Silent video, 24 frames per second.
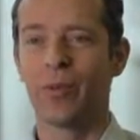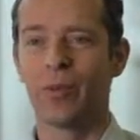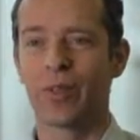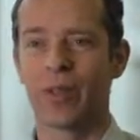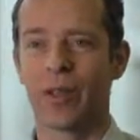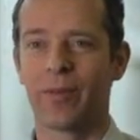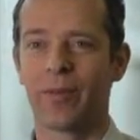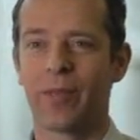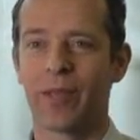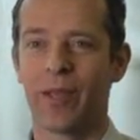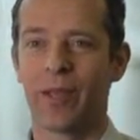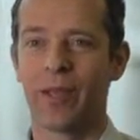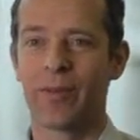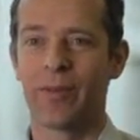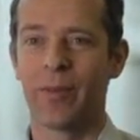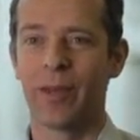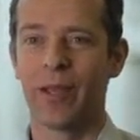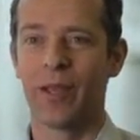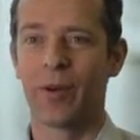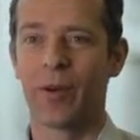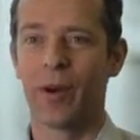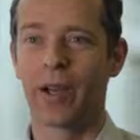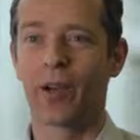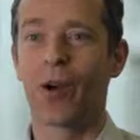sometimes
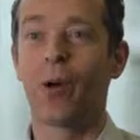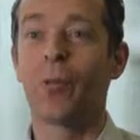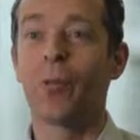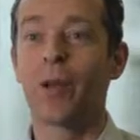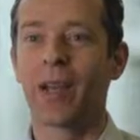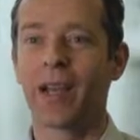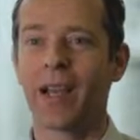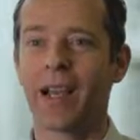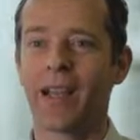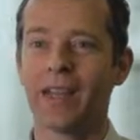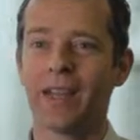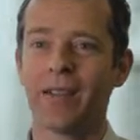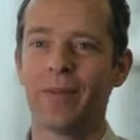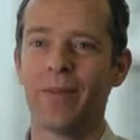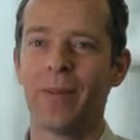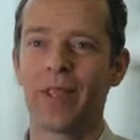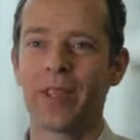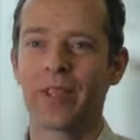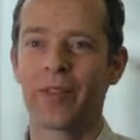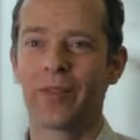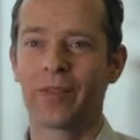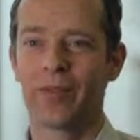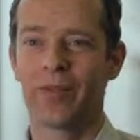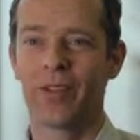be quite complicated,
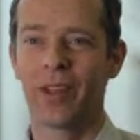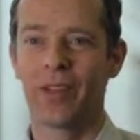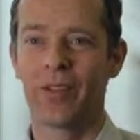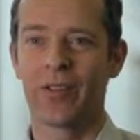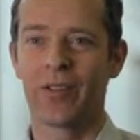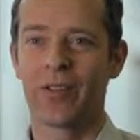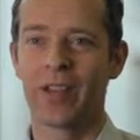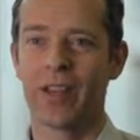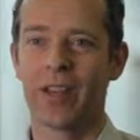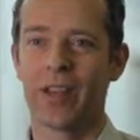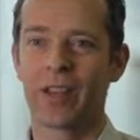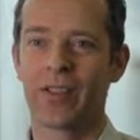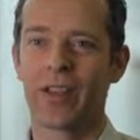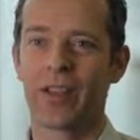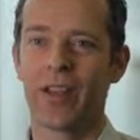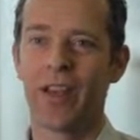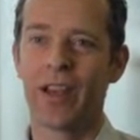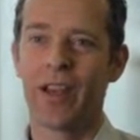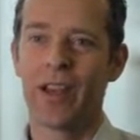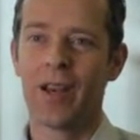mixture of those things.